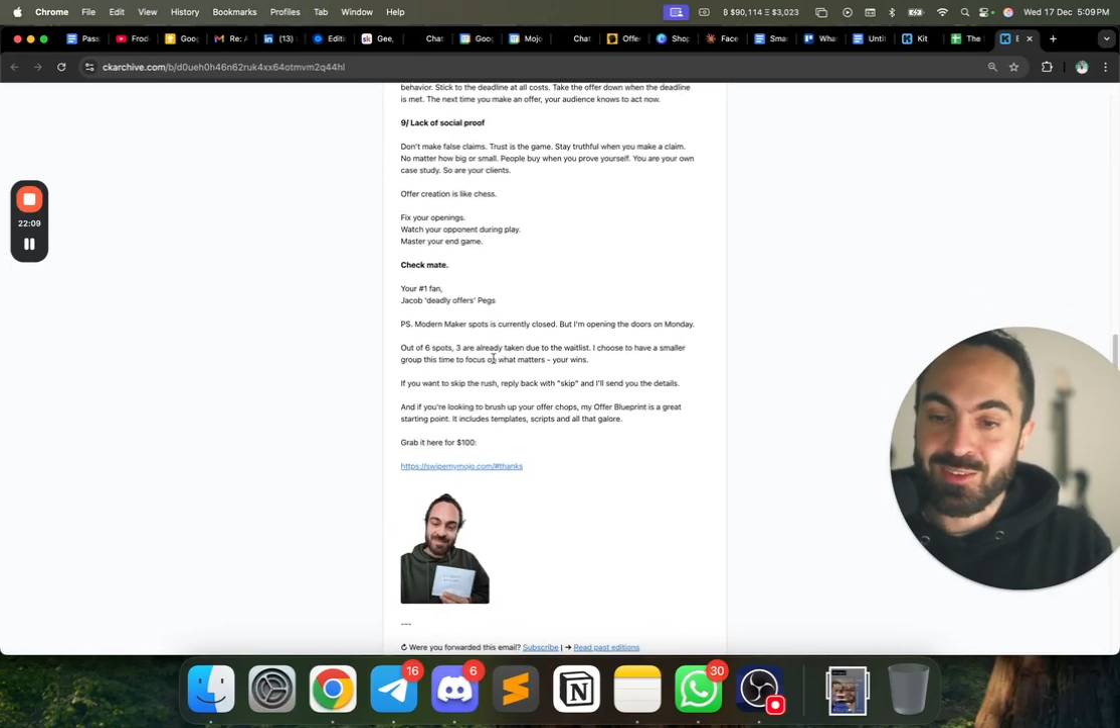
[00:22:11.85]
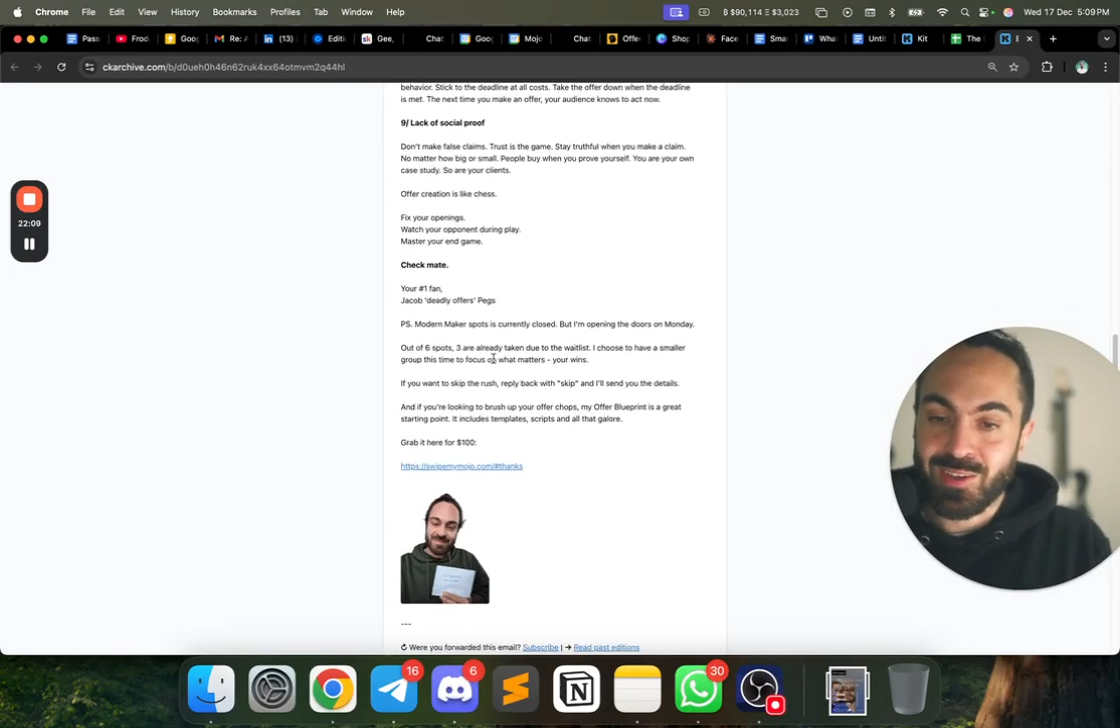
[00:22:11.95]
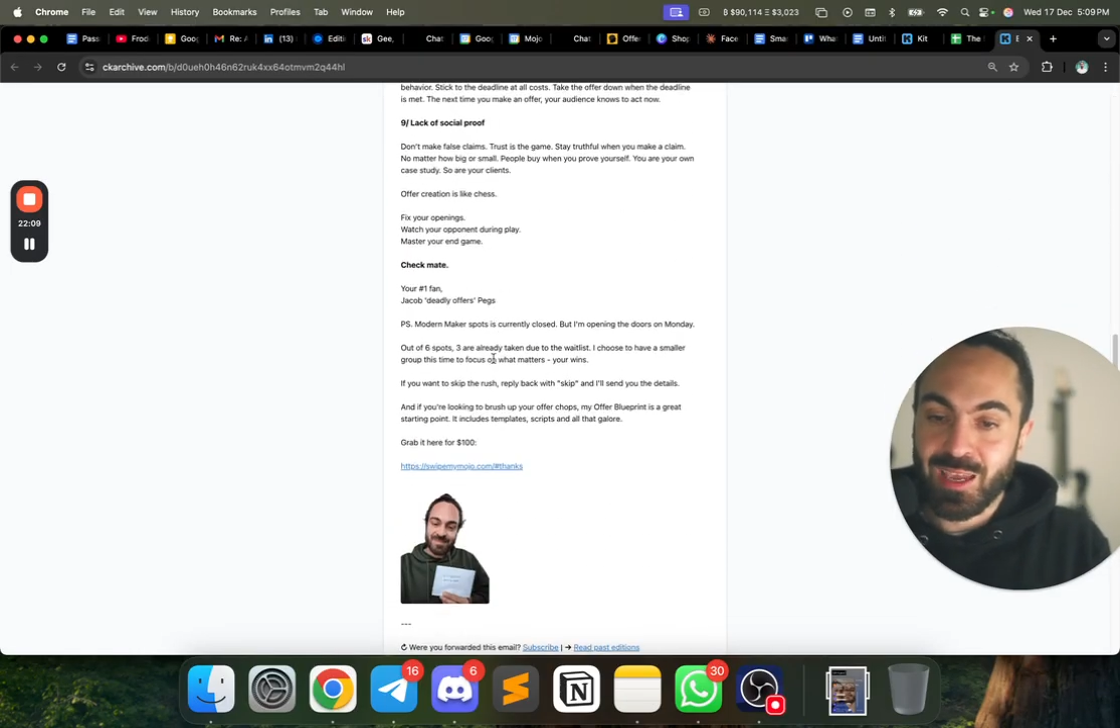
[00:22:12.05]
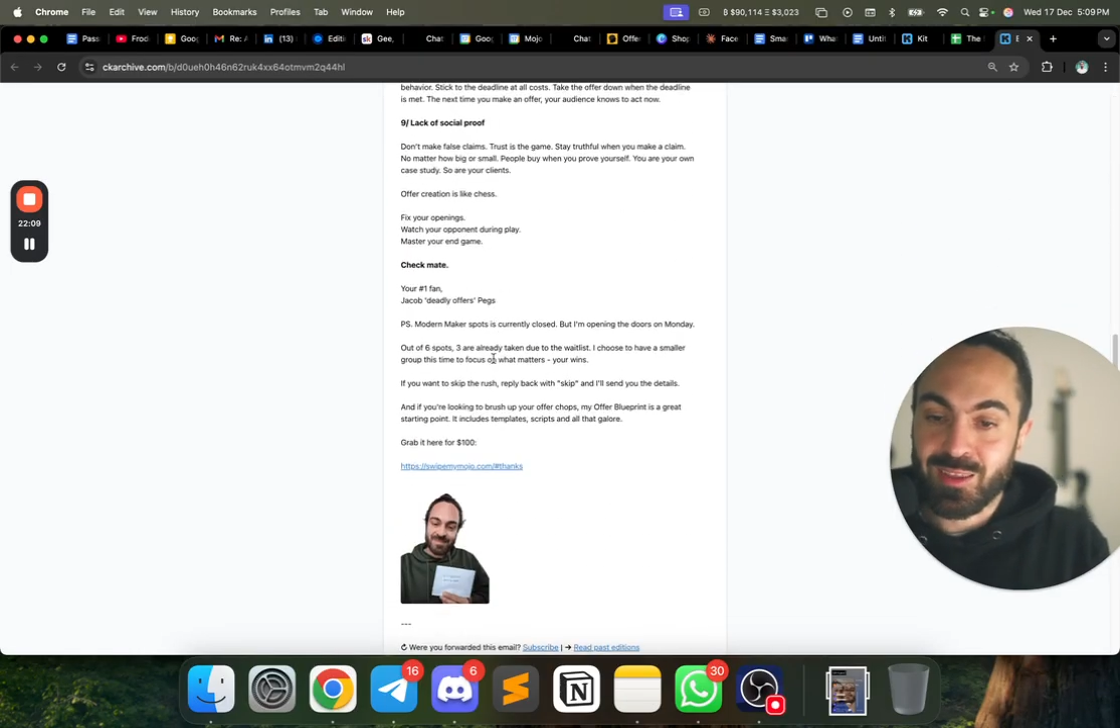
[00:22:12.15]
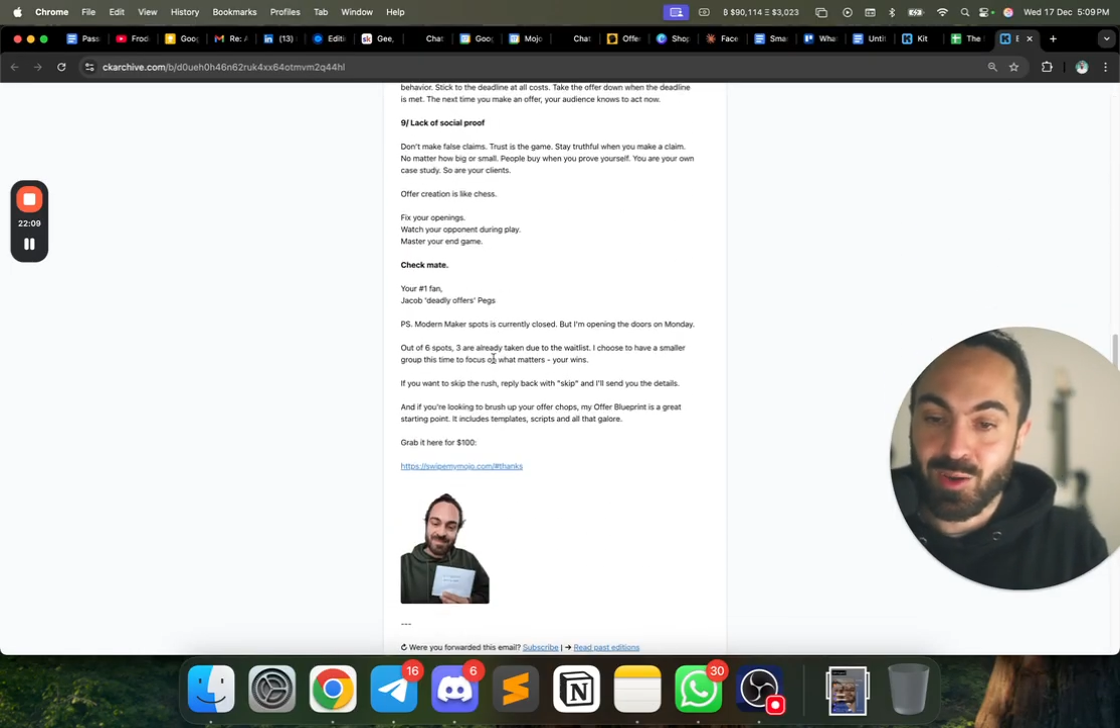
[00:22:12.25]

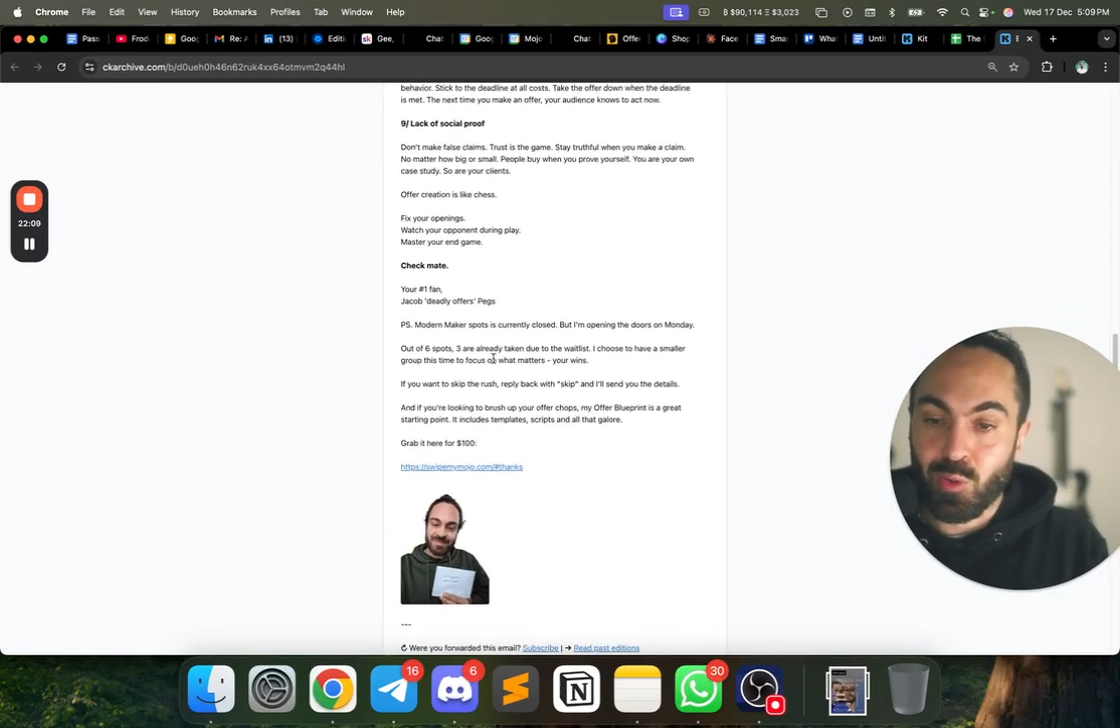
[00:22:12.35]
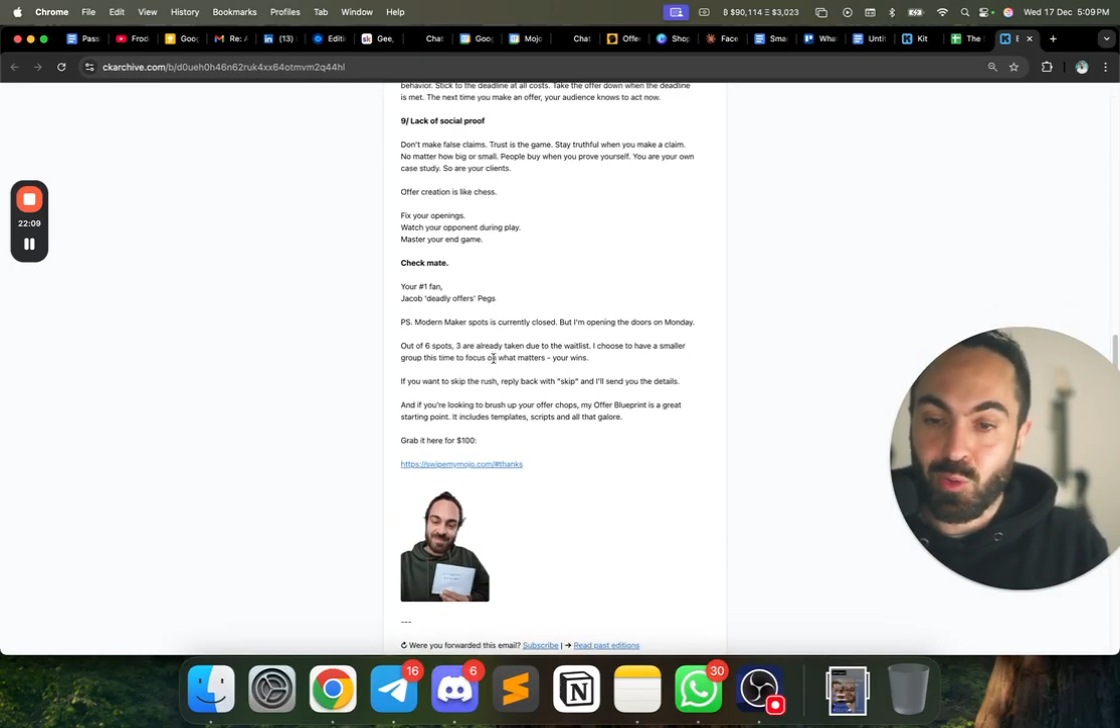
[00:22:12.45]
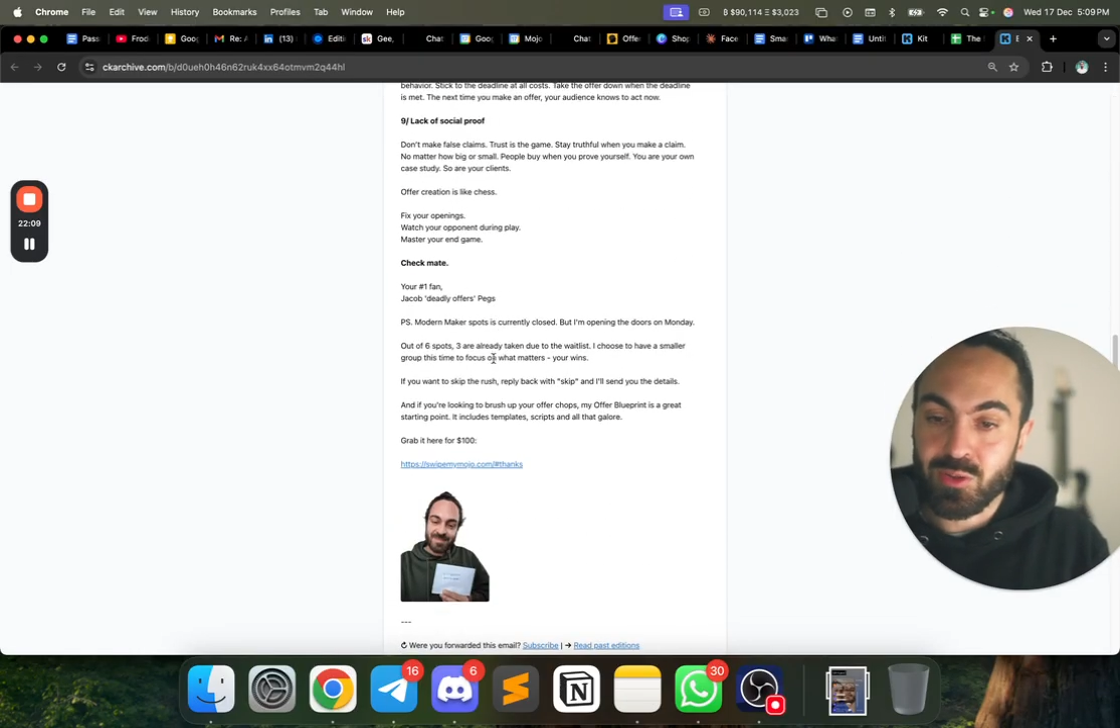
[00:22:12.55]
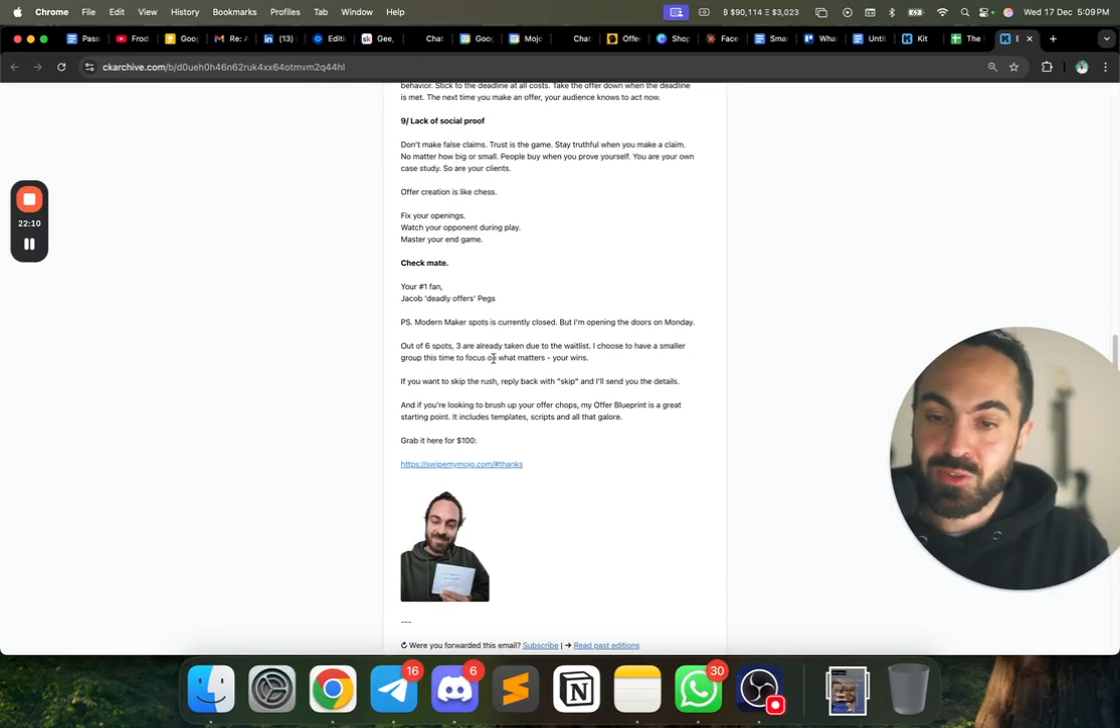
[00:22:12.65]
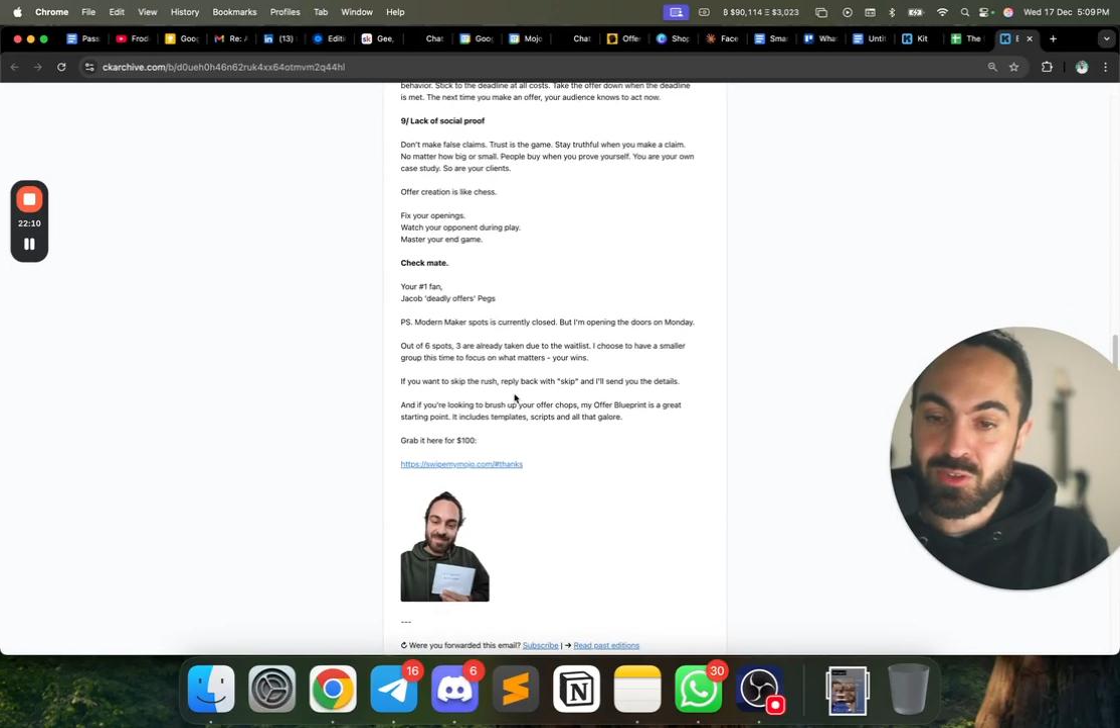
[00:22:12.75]
take the
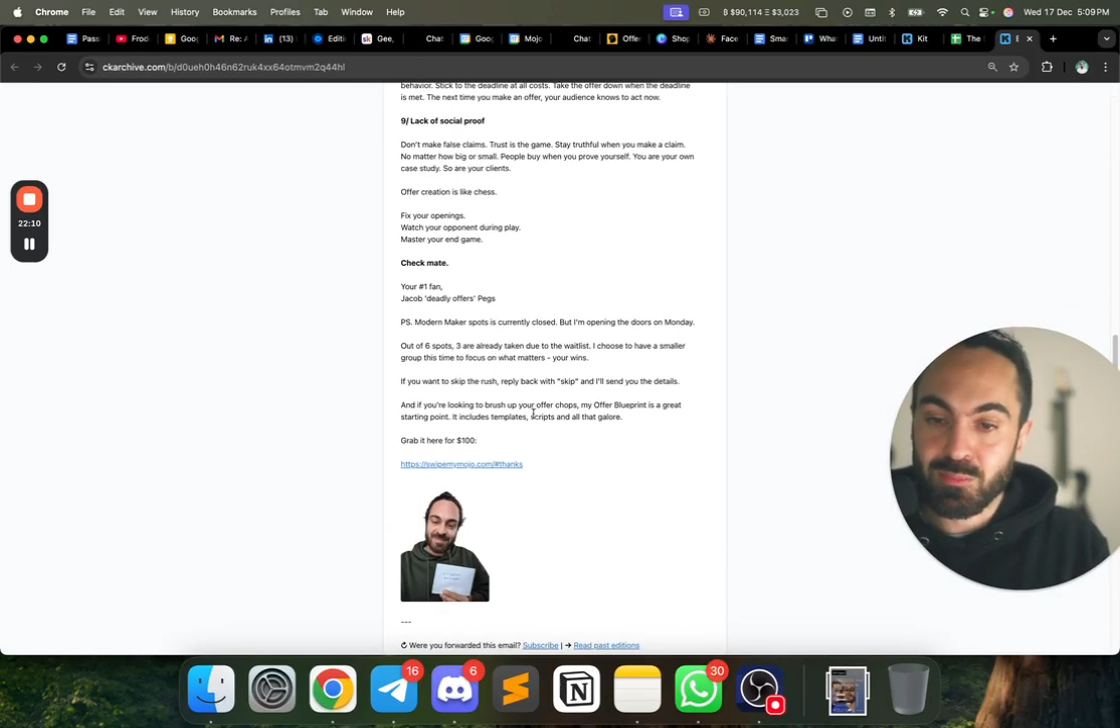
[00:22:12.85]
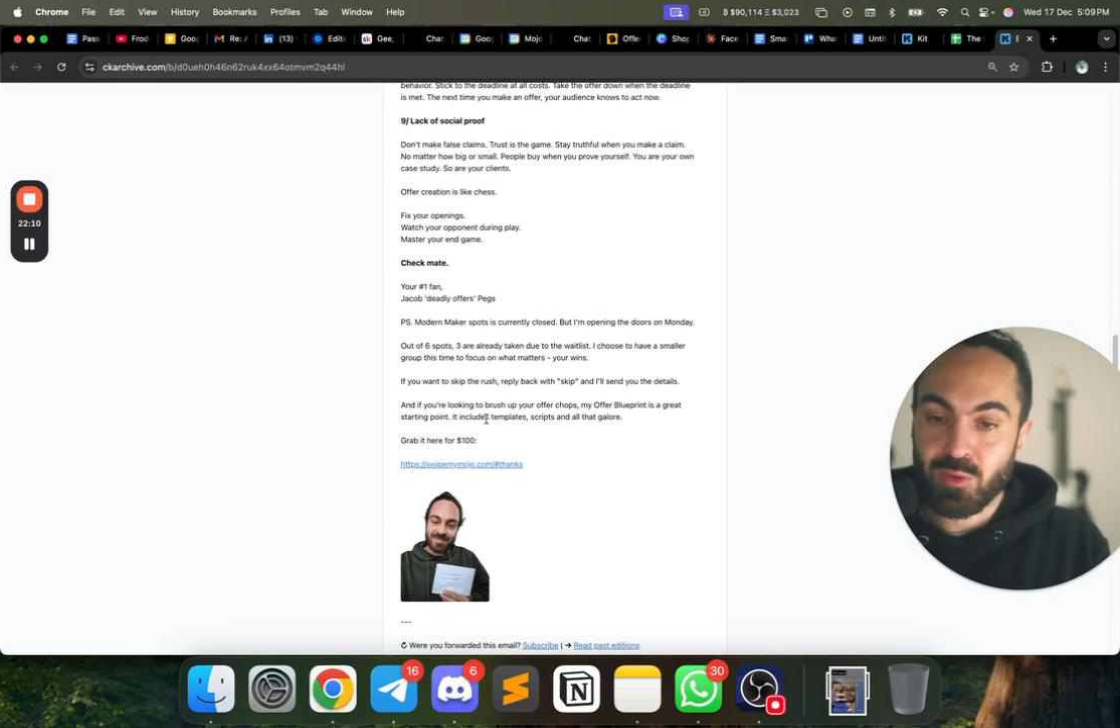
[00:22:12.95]
concept